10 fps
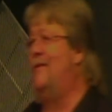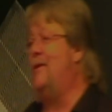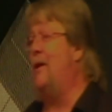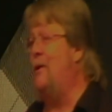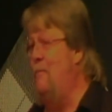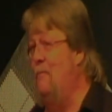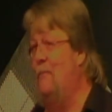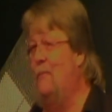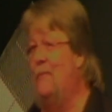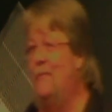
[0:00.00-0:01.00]
Jacob?
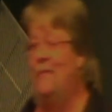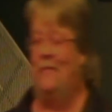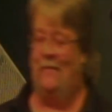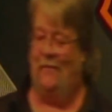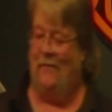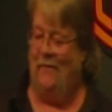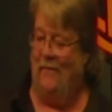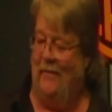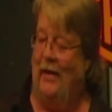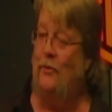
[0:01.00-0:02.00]

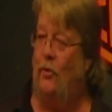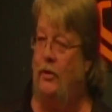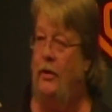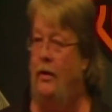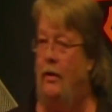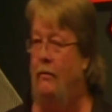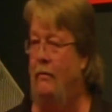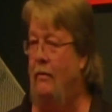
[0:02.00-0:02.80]
That's what I said.